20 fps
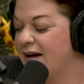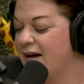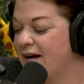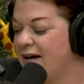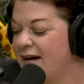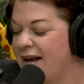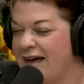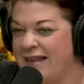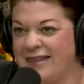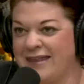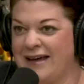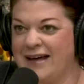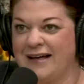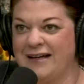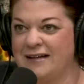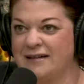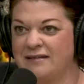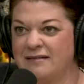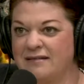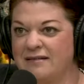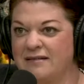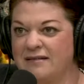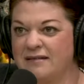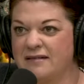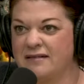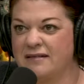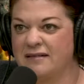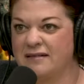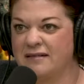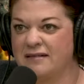Nothing.
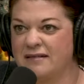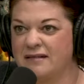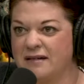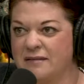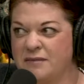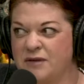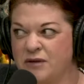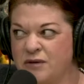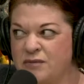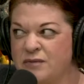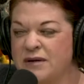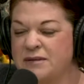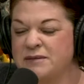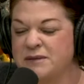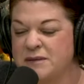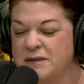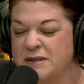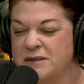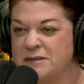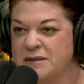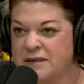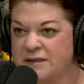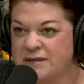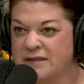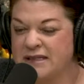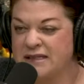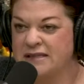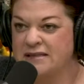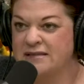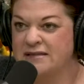I'm doing what I'm supposed to be
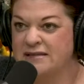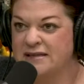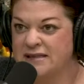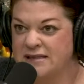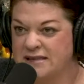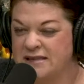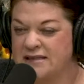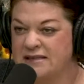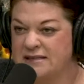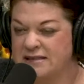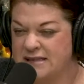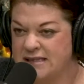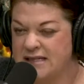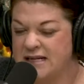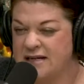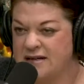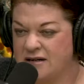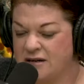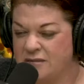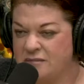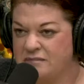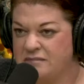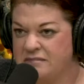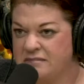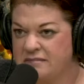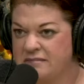doing. That's staying home.